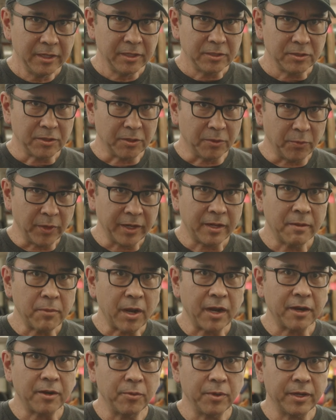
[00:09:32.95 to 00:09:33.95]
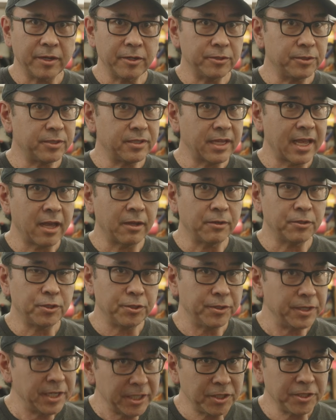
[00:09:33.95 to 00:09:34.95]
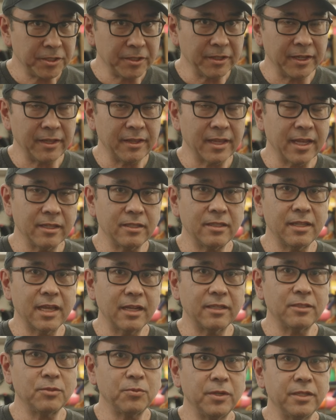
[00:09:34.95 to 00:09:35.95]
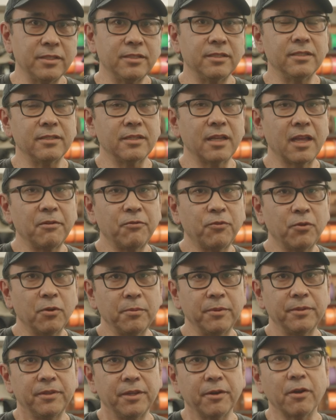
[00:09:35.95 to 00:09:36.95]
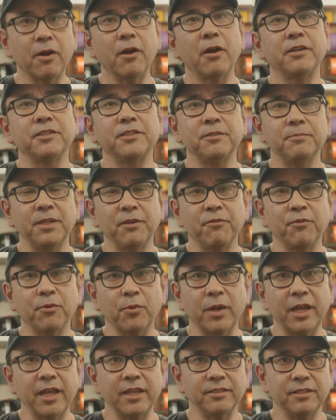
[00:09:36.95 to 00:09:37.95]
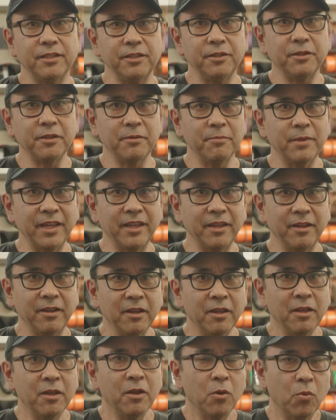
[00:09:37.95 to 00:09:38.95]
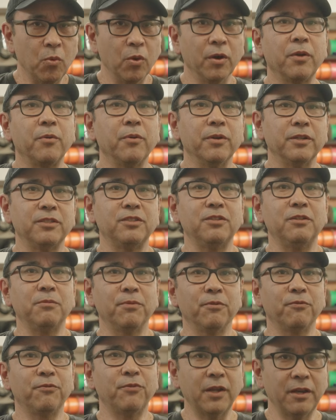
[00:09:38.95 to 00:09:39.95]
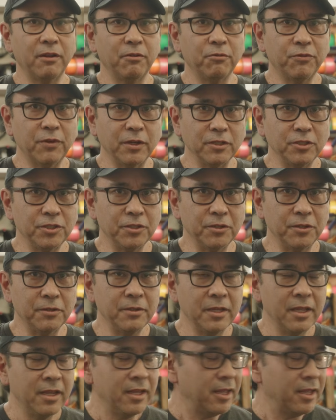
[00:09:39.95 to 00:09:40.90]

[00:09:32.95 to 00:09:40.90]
So the Rickenbacker Rico sound, traditionally that's what it's designed for, but there are some different ways that you can make it work where it's super fun and functional.